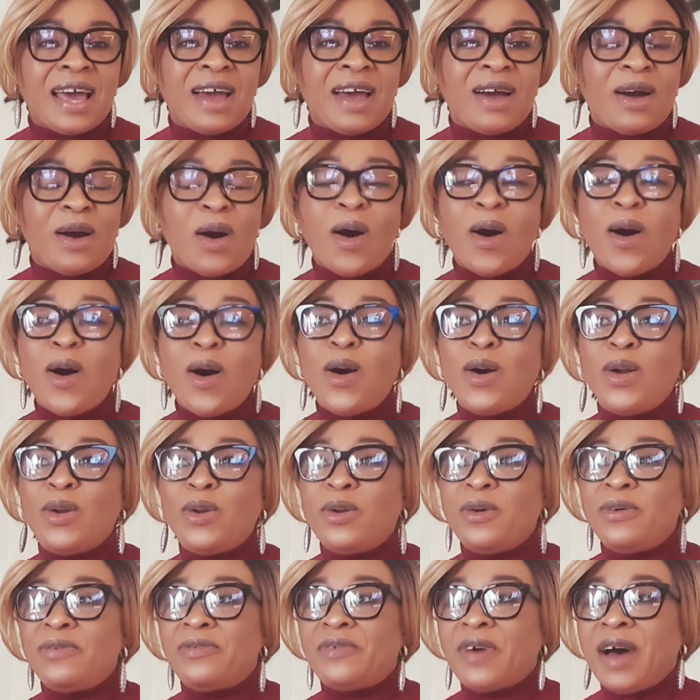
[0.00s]

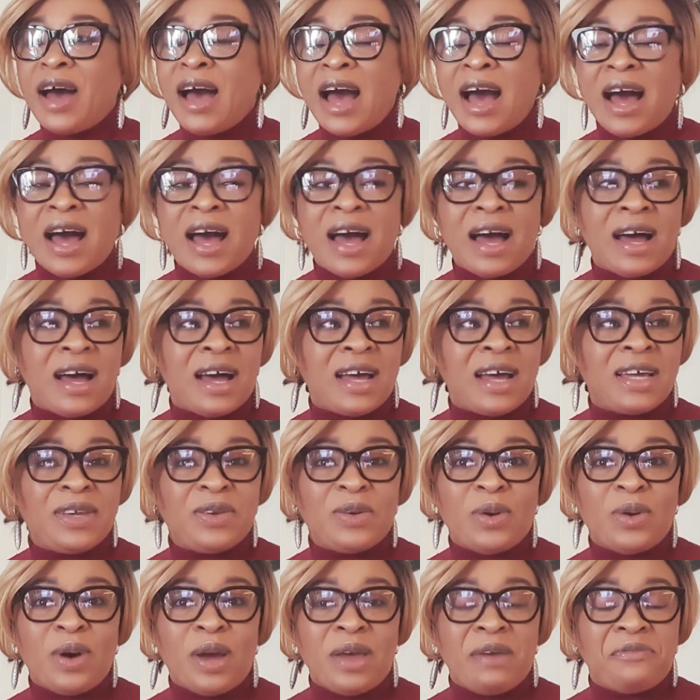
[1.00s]
all over our
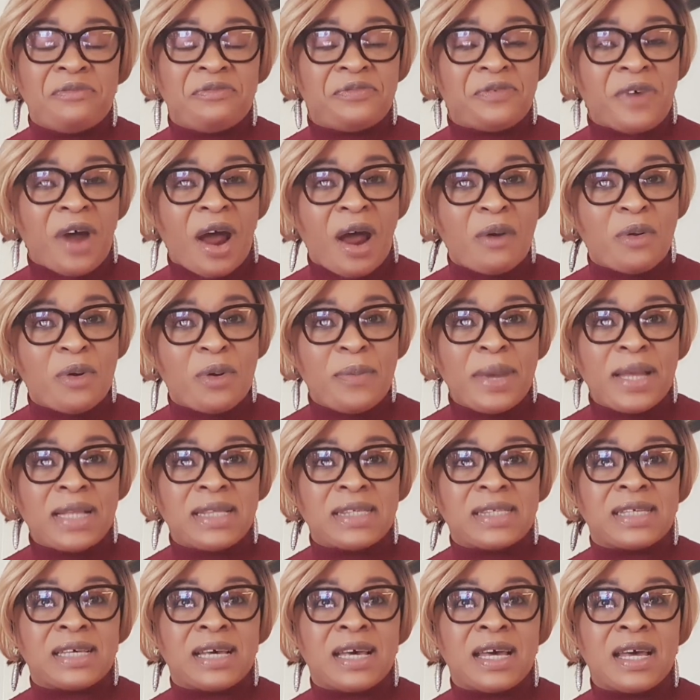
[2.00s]
environment.
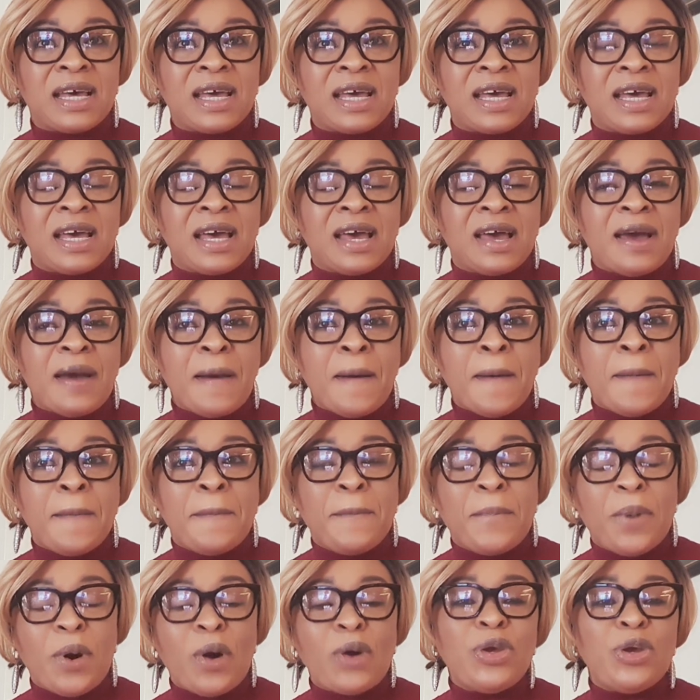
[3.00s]

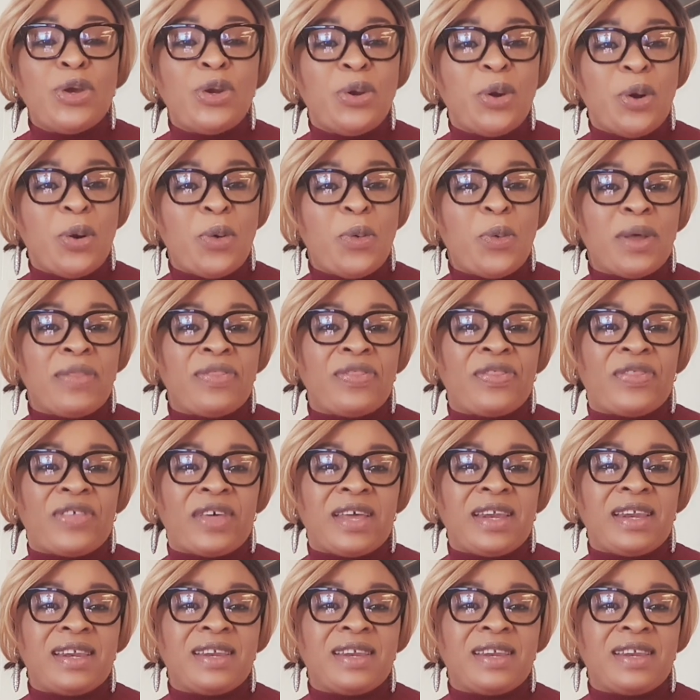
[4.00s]
But you know one thing,